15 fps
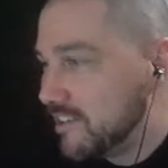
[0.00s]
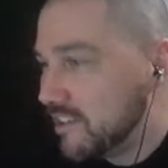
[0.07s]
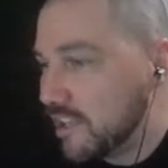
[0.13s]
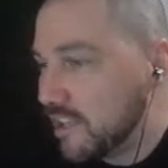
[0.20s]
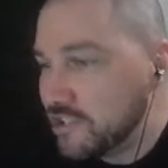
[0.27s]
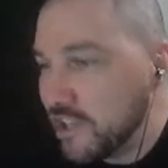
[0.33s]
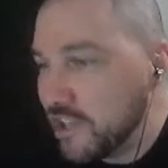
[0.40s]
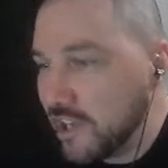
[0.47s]

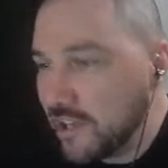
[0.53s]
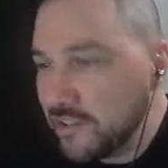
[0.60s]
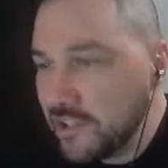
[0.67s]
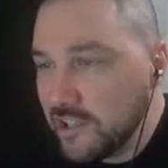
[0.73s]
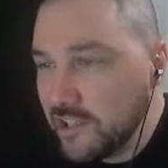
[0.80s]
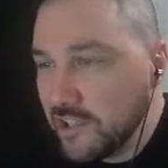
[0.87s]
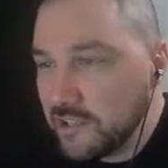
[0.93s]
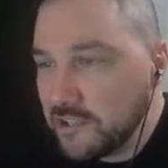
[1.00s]
Let's check out
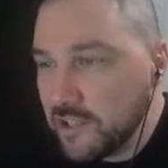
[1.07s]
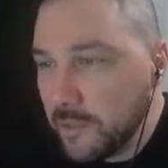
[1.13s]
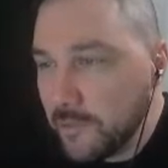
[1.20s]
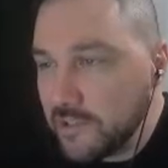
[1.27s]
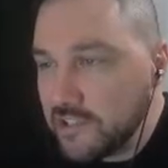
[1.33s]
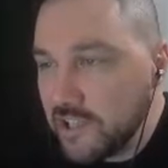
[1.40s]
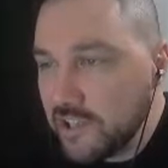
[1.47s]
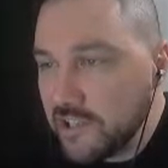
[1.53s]
let
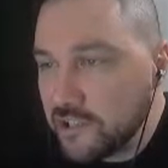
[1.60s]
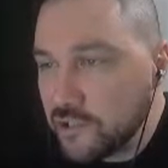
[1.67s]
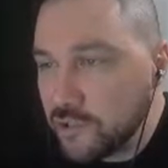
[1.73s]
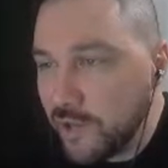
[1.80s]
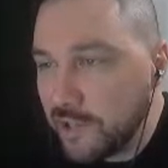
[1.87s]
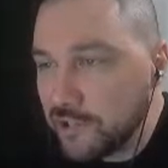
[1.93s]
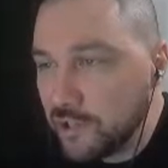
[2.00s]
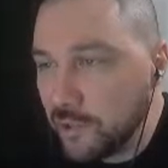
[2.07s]
me see these
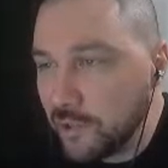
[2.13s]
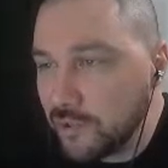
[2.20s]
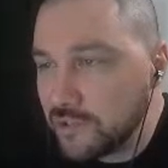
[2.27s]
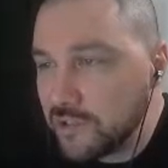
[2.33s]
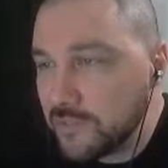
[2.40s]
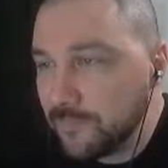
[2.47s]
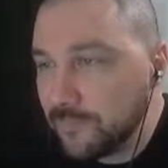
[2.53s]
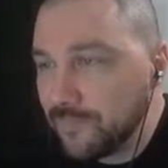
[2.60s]
stretch
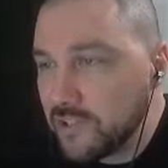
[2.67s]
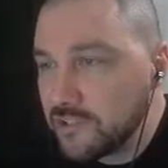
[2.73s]
goals.